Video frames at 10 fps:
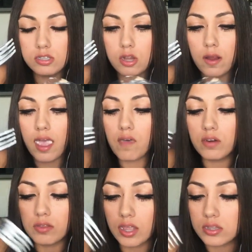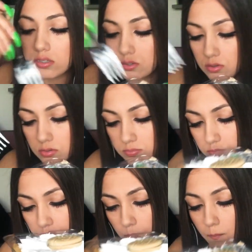Sorry, I have it on like this little
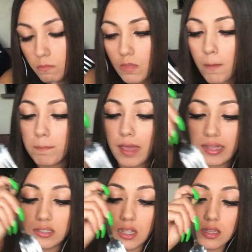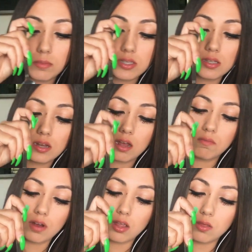basket that my son had
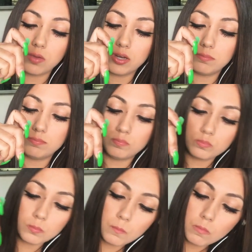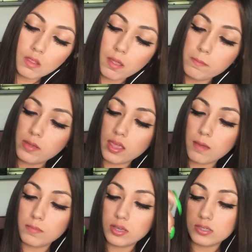for Halloween. So
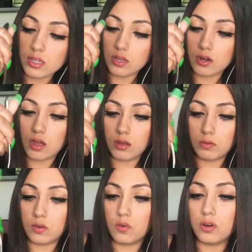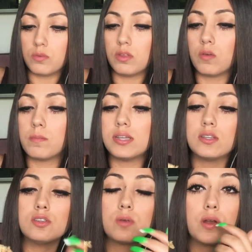yeah, because I cannot record really when my
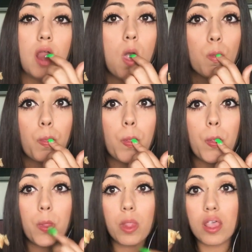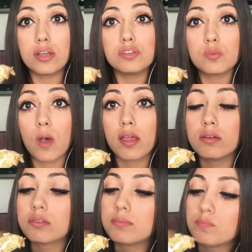son's around. Because he's
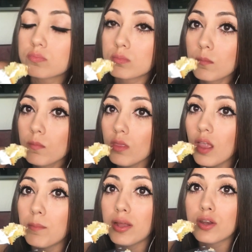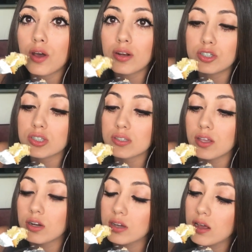wild. My daughter just
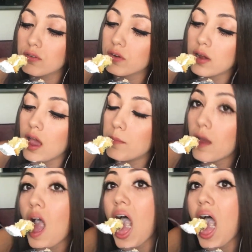laid her down for a nap.